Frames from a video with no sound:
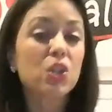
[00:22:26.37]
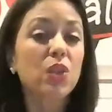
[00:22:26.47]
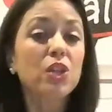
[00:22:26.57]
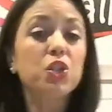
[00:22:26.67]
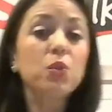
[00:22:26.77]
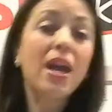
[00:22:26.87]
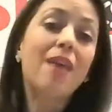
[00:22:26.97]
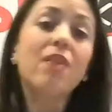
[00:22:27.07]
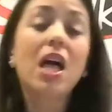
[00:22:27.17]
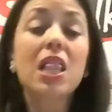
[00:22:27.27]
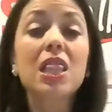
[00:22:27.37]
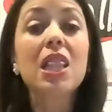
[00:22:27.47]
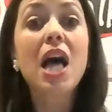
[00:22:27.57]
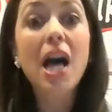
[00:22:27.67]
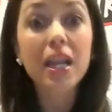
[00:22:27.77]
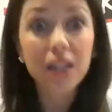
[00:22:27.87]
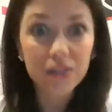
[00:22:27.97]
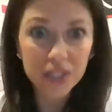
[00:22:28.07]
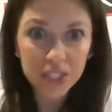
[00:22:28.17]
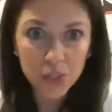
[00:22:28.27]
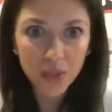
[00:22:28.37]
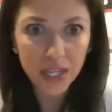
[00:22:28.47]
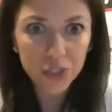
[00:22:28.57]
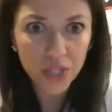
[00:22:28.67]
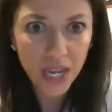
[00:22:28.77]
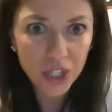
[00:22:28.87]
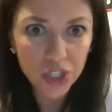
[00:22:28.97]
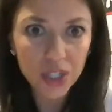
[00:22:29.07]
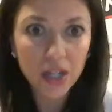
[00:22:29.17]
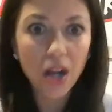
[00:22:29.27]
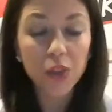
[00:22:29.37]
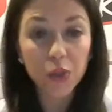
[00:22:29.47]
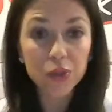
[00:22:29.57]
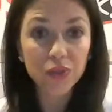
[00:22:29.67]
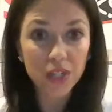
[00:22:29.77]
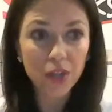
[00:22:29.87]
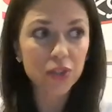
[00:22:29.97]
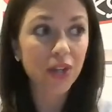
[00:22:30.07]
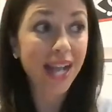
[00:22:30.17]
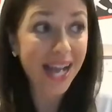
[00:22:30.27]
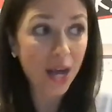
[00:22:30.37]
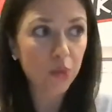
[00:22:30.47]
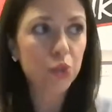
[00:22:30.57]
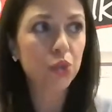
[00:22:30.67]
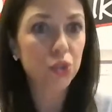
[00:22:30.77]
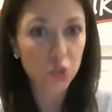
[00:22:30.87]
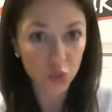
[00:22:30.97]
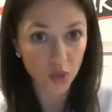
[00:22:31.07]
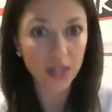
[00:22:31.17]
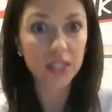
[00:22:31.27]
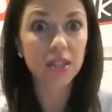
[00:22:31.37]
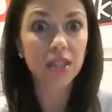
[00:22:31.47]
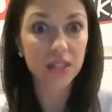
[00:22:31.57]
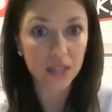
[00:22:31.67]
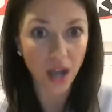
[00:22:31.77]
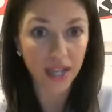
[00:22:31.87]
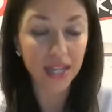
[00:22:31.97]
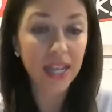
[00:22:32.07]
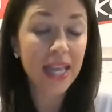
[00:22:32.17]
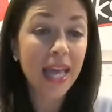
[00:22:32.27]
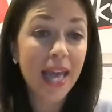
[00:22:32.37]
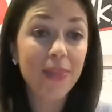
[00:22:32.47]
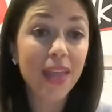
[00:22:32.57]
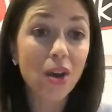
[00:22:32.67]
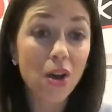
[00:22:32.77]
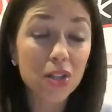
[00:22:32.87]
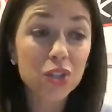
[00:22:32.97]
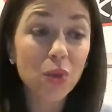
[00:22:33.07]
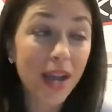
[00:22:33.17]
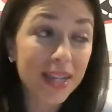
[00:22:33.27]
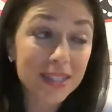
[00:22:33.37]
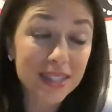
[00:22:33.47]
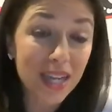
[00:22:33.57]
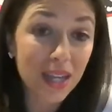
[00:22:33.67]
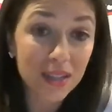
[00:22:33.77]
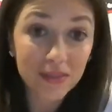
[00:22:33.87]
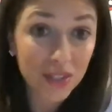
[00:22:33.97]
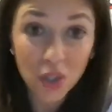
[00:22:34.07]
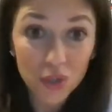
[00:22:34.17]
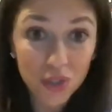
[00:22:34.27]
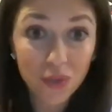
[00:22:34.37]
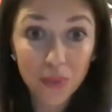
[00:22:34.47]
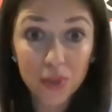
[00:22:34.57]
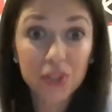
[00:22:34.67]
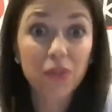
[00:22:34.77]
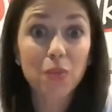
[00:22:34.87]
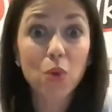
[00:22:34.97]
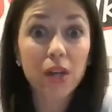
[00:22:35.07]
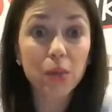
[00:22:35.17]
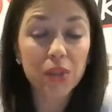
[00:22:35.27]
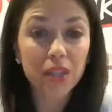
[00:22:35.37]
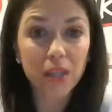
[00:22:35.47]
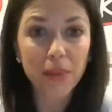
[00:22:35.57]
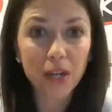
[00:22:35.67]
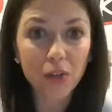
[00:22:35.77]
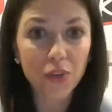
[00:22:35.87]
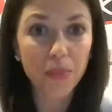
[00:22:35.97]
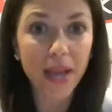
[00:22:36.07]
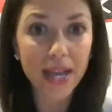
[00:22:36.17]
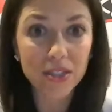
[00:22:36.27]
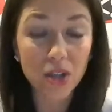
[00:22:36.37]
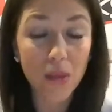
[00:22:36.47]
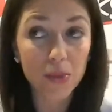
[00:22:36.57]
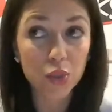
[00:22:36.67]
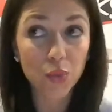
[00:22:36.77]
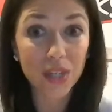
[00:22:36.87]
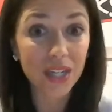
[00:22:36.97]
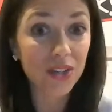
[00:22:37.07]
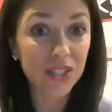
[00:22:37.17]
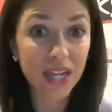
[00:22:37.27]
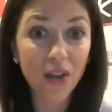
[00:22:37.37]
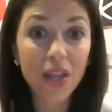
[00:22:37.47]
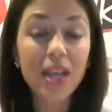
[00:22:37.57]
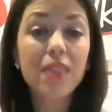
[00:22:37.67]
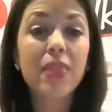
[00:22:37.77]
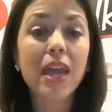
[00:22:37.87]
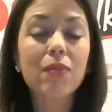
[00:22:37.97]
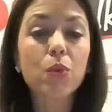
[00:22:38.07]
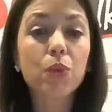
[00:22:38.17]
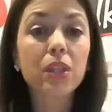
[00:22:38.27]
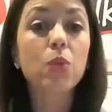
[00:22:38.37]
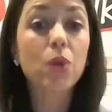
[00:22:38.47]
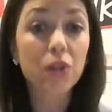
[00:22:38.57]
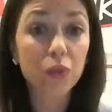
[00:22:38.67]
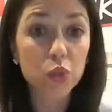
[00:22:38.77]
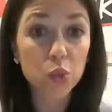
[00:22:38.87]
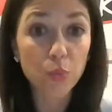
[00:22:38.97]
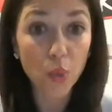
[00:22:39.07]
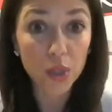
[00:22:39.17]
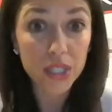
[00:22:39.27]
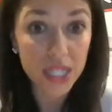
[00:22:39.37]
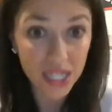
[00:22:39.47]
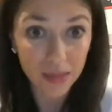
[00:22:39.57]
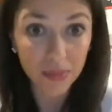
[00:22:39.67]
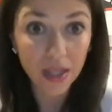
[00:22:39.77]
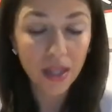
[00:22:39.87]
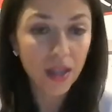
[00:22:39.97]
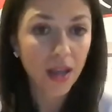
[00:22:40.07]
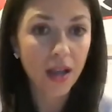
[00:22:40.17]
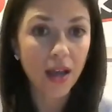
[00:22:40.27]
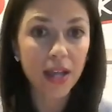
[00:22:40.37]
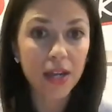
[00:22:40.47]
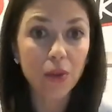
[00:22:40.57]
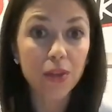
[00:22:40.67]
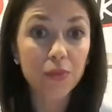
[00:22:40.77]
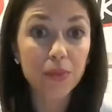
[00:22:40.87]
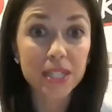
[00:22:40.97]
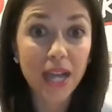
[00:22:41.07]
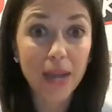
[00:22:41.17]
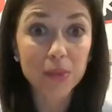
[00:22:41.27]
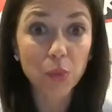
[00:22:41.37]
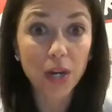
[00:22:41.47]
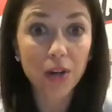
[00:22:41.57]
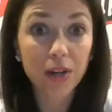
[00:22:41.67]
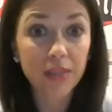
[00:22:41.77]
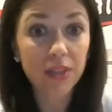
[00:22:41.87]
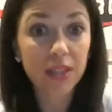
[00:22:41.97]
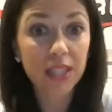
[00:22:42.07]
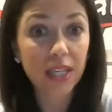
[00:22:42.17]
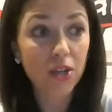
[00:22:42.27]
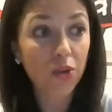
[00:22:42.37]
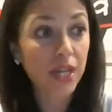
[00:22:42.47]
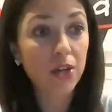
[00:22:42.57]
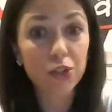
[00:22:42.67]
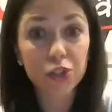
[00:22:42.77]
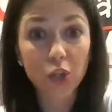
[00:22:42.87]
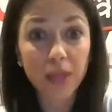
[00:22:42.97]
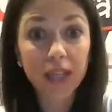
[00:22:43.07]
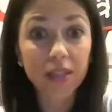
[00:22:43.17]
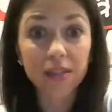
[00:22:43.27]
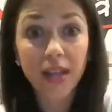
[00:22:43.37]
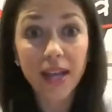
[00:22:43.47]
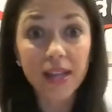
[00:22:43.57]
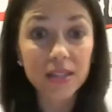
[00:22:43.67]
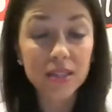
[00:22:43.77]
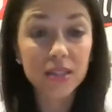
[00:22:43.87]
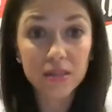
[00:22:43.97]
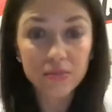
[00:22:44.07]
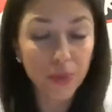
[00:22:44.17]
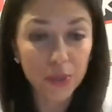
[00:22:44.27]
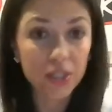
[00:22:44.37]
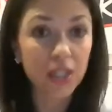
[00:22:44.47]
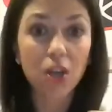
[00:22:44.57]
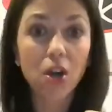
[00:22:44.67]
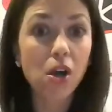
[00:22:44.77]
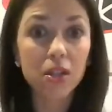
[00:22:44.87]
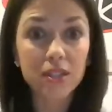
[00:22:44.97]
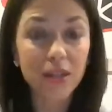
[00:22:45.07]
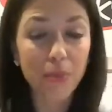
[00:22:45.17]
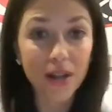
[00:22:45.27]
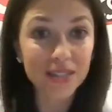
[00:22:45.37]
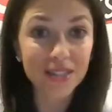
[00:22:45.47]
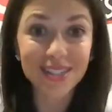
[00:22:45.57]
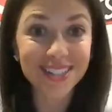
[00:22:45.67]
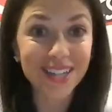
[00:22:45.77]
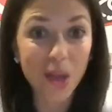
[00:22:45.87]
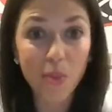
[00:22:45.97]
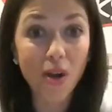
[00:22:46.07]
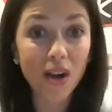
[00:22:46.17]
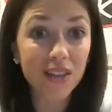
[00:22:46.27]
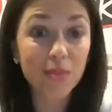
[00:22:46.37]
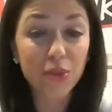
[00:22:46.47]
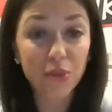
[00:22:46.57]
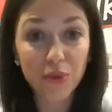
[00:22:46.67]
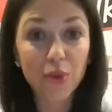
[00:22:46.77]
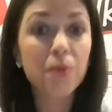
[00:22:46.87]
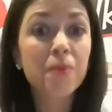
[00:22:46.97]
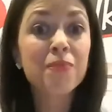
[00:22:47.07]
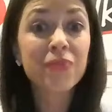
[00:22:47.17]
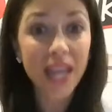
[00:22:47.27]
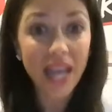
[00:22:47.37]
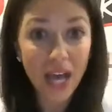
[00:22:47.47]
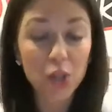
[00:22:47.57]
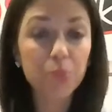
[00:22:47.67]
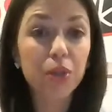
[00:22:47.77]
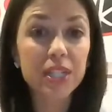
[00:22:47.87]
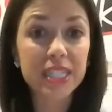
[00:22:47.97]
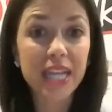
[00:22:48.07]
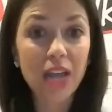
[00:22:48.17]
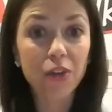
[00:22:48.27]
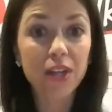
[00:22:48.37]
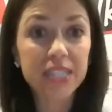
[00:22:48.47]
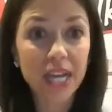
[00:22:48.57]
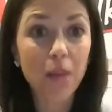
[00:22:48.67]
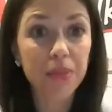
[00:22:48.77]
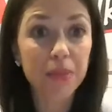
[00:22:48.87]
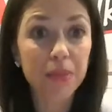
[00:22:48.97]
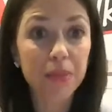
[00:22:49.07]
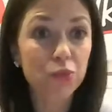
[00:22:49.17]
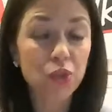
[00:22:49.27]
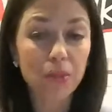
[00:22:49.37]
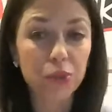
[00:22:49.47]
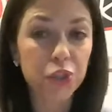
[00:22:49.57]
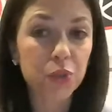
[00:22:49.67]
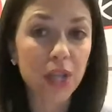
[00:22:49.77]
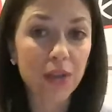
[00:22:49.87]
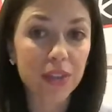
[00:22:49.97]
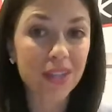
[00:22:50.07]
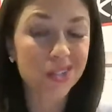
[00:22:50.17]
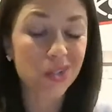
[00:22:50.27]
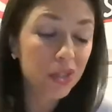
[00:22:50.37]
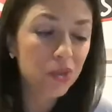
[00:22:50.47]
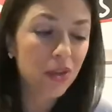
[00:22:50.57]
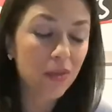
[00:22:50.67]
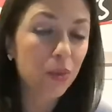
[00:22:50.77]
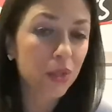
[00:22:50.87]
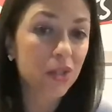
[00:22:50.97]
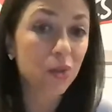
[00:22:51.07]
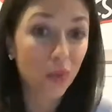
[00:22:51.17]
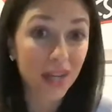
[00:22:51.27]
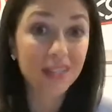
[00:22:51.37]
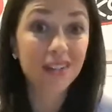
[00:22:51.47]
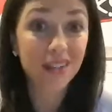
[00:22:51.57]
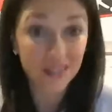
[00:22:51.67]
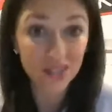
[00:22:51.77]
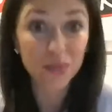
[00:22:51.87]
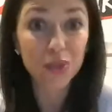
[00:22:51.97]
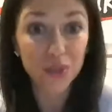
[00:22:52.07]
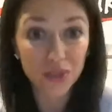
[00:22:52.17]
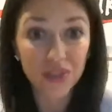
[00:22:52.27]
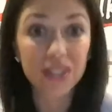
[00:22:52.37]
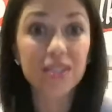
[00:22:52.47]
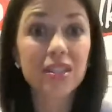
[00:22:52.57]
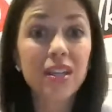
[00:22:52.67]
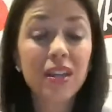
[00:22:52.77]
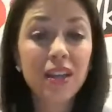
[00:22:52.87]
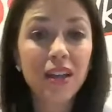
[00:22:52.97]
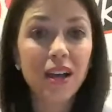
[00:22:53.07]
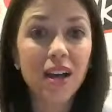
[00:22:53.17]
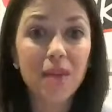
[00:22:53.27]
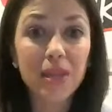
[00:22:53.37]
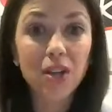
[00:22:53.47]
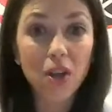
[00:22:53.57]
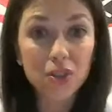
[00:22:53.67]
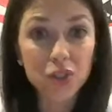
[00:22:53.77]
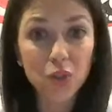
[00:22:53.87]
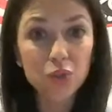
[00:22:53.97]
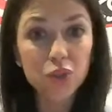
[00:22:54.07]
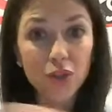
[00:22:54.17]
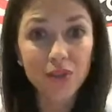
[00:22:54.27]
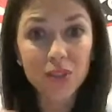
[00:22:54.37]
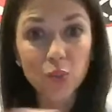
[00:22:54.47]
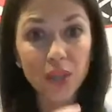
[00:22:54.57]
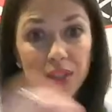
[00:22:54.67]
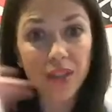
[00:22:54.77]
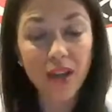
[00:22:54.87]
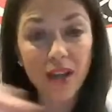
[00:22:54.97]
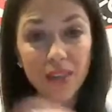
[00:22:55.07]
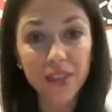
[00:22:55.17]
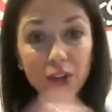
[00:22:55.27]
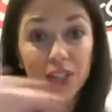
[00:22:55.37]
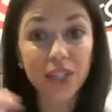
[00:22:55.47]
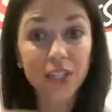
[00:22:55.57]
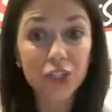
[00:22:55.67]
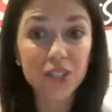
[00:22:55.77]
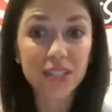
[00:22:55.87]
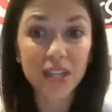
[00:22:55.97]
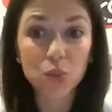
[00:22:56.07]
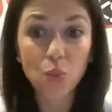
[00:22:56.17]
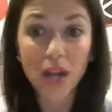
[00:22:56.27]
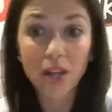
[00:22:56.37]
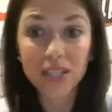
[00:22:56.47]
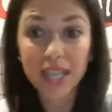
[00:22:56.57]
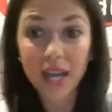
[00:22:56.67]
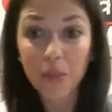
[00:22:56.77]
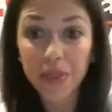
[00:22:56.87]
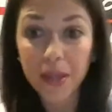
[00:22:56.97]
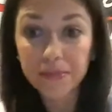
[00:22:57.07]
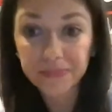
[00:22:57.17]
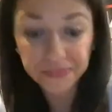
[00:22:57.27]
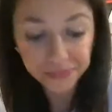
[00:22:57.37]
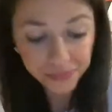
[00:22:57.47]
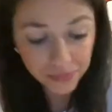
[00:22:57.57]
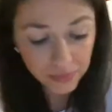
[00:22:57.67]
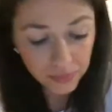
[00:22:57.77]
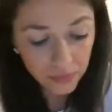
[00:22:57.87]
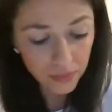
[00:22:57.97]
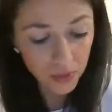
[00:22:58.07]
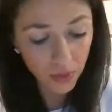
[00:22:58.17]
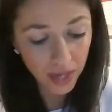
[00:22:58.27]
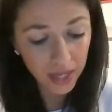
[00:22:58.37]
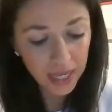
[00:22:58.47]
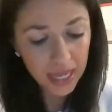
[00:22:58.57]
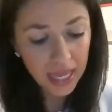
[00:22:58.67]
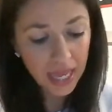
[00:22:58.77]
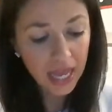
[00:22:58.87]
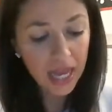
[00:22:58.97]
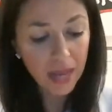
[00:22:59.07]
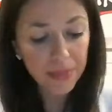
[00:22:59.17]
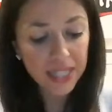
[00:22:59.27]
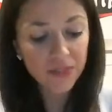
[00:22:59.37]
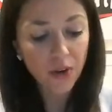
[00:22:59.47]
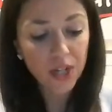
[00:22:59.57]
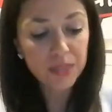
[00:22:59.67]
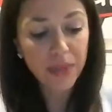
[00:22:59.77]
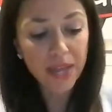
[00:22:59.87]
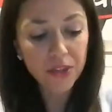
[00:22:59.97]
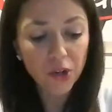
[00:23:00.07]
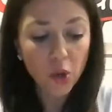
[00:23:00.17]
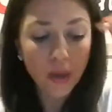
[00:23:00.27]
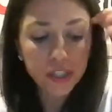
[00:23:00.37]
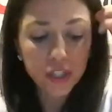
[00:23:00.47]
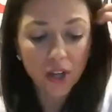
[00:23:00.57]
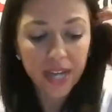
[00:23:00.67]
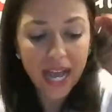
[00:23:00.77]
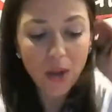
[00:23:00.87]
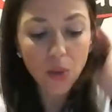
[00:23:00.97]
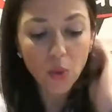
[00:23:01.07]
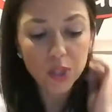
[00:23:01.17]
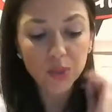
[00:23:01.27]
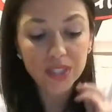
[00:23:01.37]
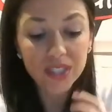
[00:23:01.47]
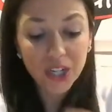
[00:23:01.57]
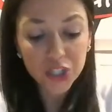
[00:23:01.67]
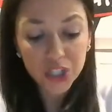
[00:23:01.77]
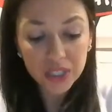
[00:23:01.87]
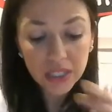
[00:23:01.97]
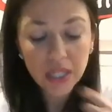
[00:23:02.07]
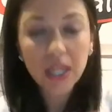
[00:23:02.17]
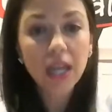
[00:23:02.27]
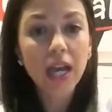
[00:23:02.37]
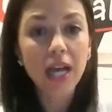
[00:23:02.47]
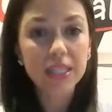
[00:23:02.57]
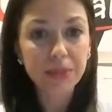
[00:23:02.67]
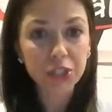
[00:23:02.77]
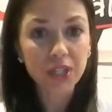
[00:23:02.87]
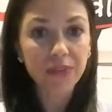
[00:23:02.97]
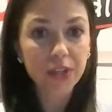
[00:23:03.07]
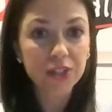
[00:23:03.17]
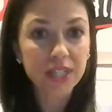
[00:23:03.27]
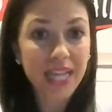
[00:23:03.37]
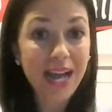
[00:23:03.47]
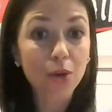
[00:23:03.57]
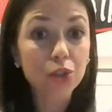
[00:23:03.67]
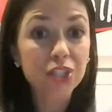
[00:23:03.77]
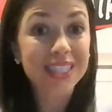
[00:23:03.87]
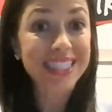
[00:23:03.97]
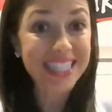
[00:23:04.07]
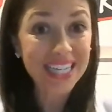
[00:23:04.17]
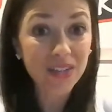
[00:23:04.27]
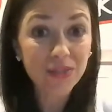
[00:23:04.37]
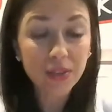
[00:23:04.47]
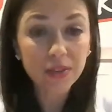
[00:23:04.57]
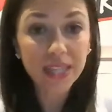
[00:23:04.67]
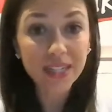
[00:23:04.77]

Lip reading: So they do have a lot of continuing education on those videos on how to construct the socket. And they also, I can say, you know, just from personally from working with Click Medical for the past almost 3 years now, they have a really wonderful support team. I know there've been times where even the creator, Joe Mahan, has personally called a prosthetist to help walk them through how to put it together and to help them troubleshoot everything. So they really do have a really great customer service and also service with their clinicians as well to help them. Okay. As far as Beth, your question on how it works with suction, especially if there's an outer sleeve